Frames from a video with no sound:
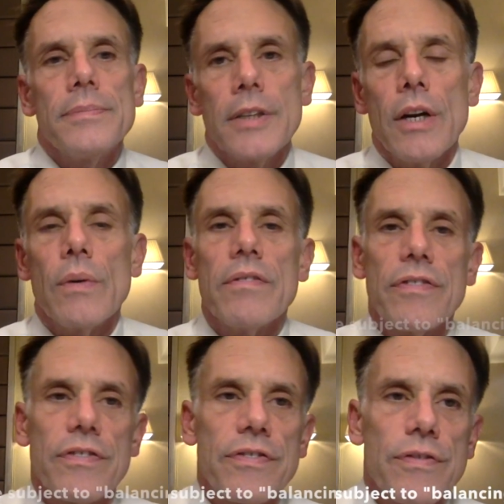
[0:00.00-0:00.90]

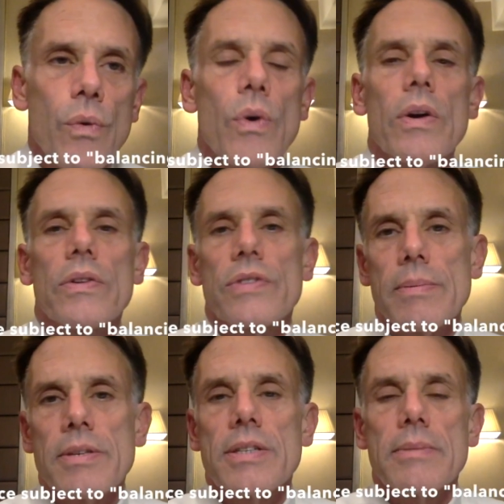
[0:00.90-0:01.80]
enforce
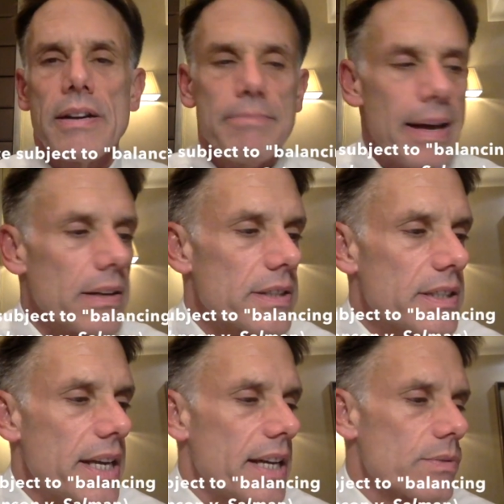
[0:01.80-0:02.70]
subject to some kind of
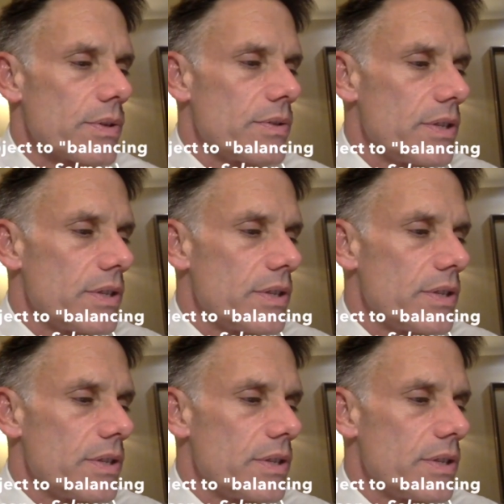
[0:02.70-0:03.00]
balancing test, which you